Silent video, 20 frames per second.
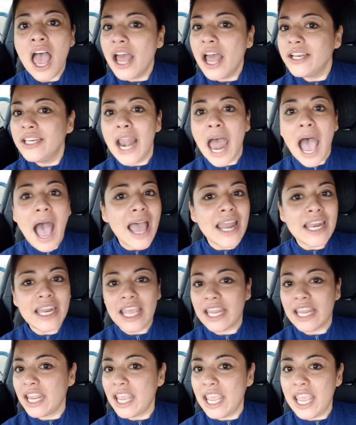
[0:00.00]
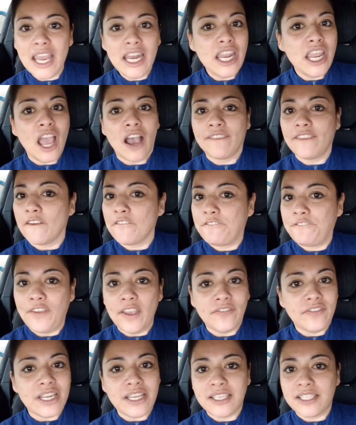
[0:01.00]
not in any of the
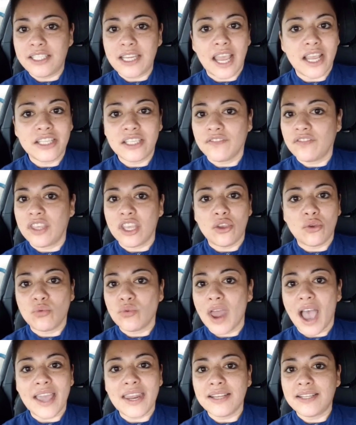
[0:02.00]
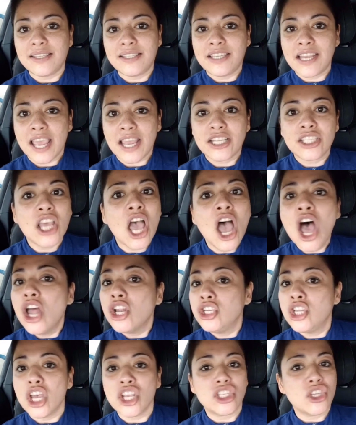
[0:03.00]
50 states of the United States
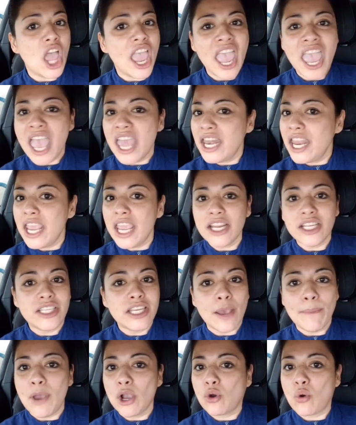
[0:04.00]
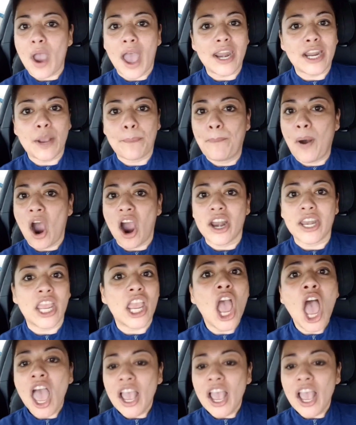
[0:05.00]
does any Democratic Party,